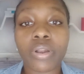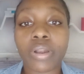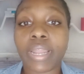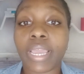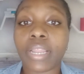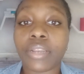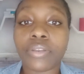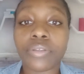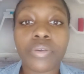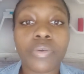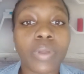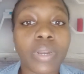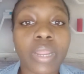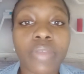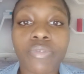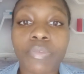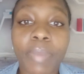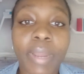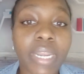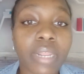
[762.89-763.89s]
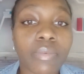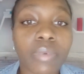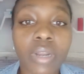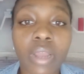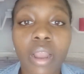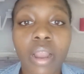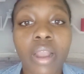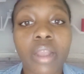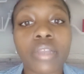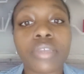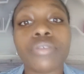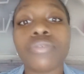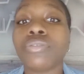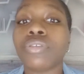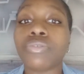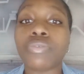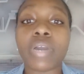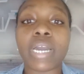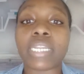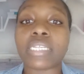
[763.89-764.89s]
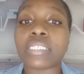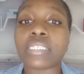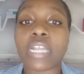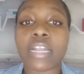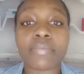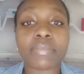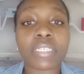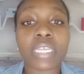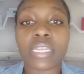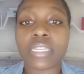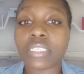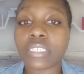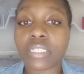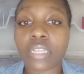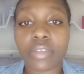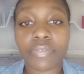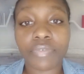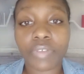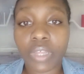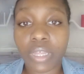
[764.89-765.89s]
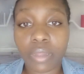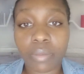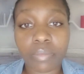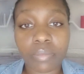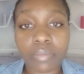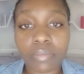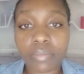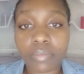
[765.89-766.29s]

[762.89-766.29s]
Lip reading: or they do and everybody want to argue, you got to stop setting stuff up.